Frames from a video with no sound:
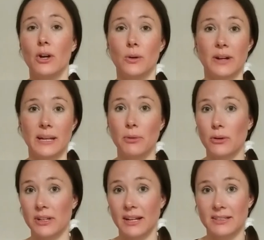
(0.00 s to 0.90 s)
or any
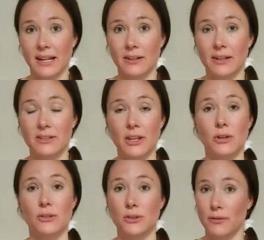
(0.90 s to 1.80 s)
morning sickness
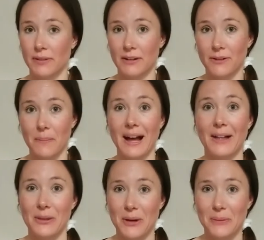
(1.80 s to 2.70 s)
that you're suffering from
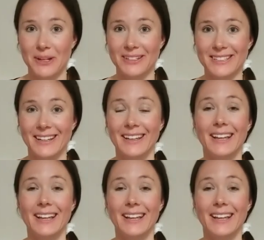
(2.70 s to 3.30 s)
at the moment.